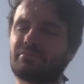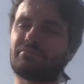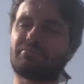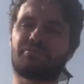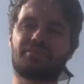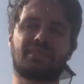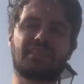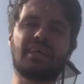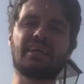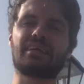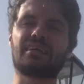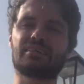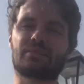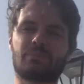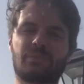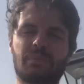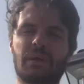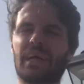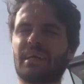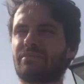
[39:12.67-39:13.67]
Steelers
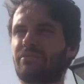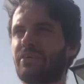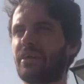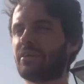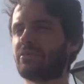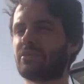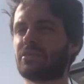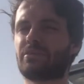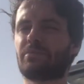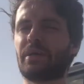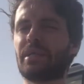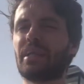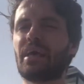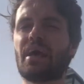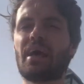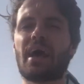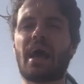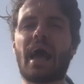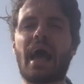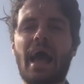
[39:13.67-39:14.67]
backfield has been
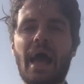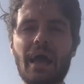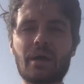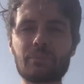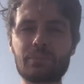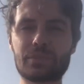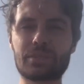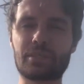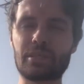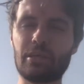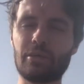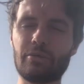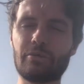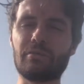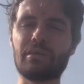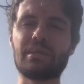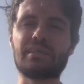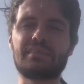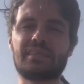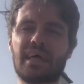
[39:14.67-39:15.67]

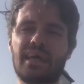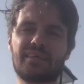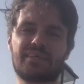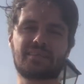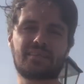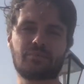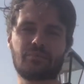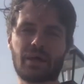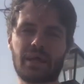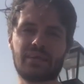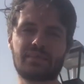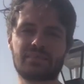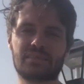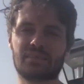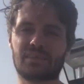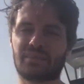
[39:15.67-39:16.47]
absolutely decimated.